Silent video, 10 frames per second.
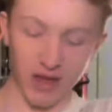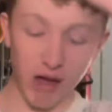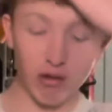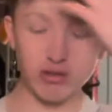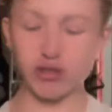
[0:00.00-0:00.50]

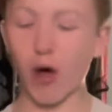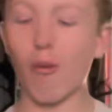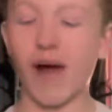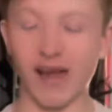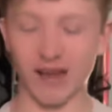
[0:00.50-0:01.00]
There's no
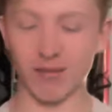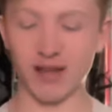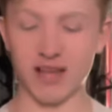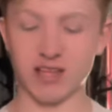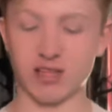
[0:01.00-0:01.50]
way it can be
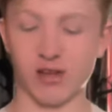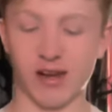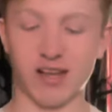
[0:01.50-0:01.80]
this good.